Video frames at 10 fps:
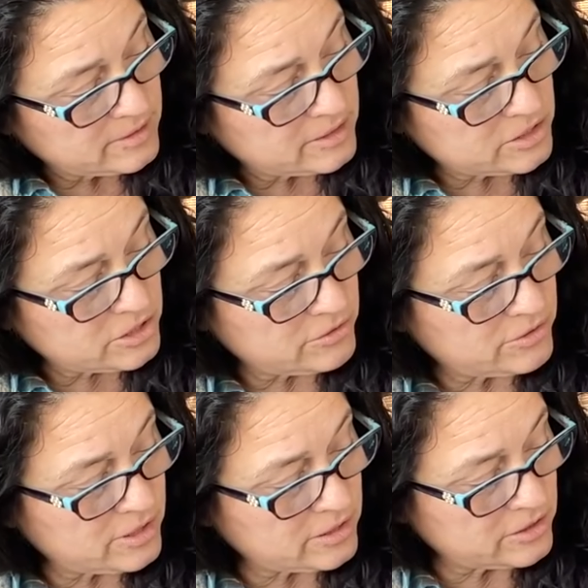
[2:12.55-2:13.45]
Because you
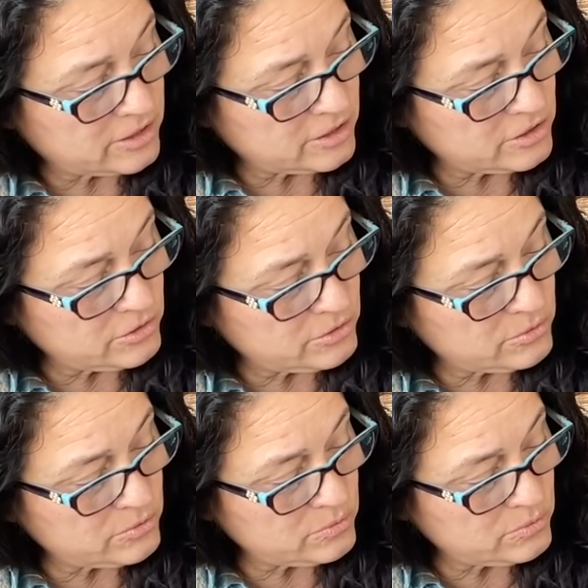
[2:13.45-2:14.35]
think that
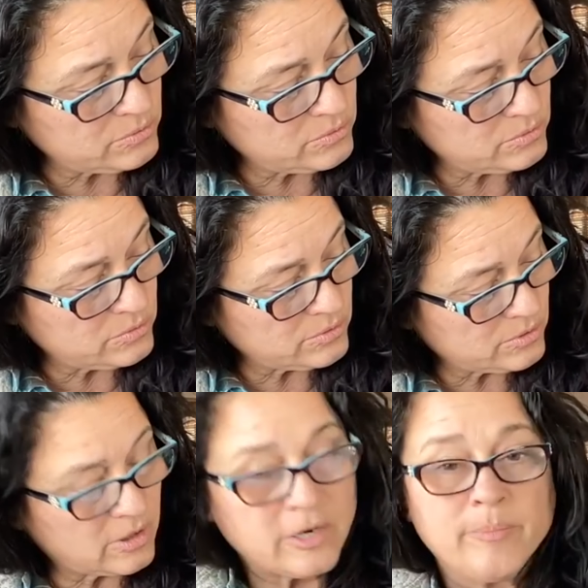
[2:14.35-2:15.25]
you
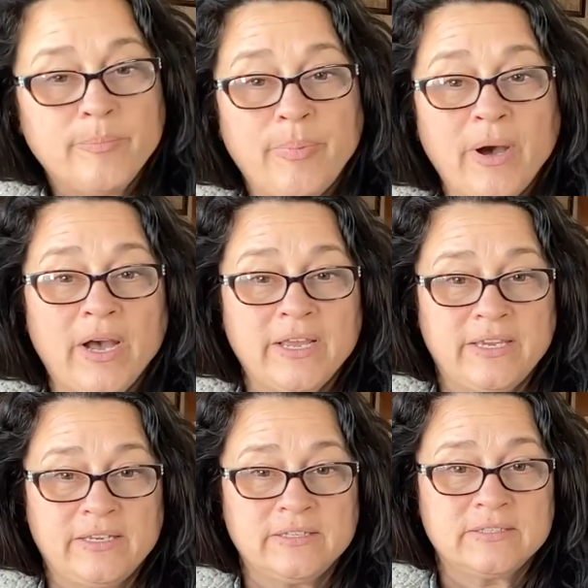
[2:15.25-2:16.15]
are
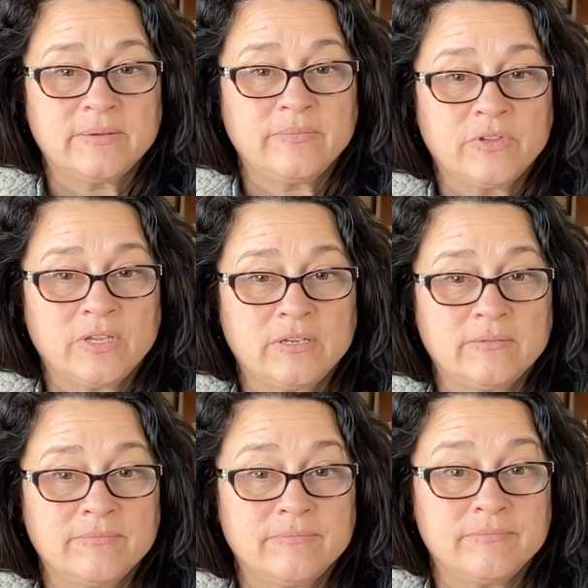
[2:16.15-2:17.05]
buying something.